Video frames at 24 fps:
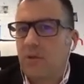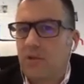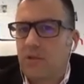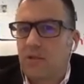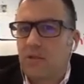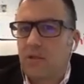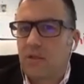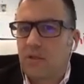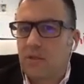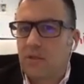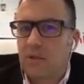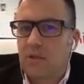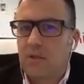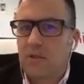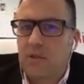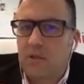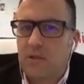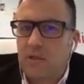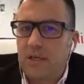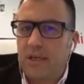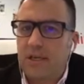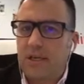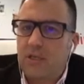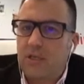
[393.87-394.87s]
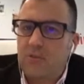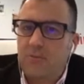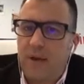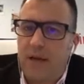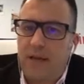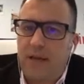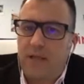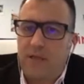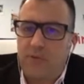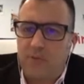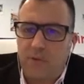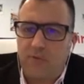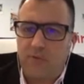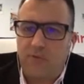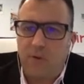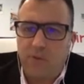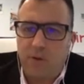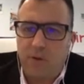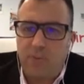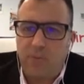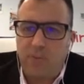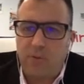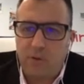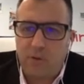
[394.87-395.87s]
consider the change management from the
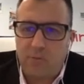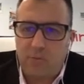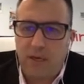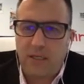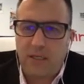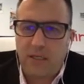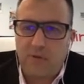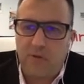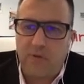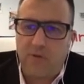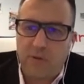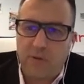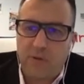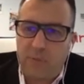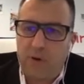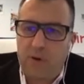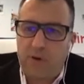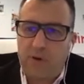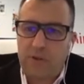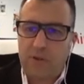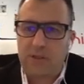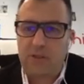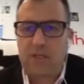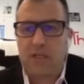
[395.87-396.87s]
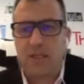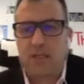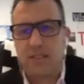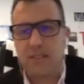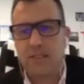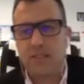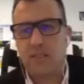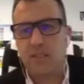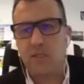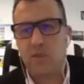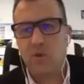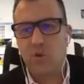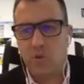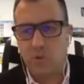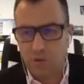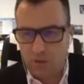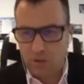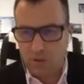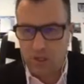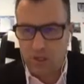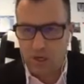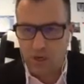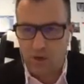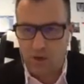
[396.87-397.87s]
perspective of the person that is used to
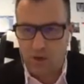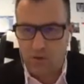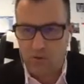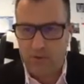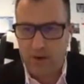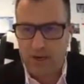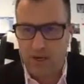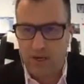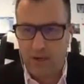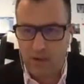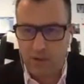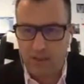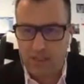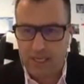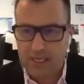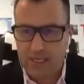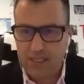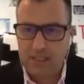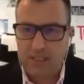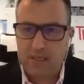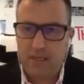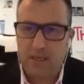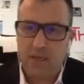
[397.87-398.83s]
their regular desk,